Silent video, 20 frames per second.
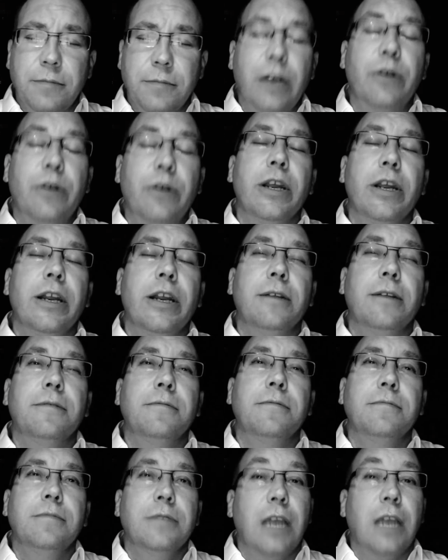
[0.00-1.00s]
I don't need
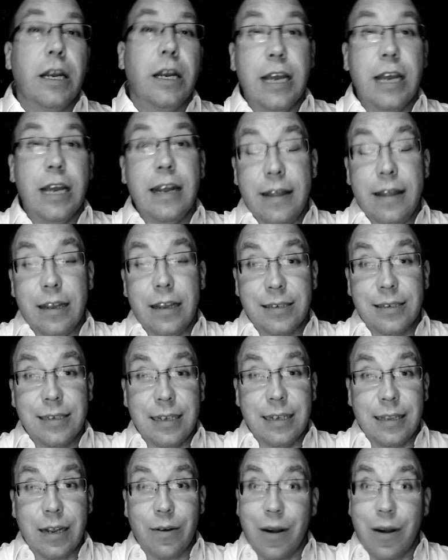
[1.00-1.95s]
it. And yet they'll sit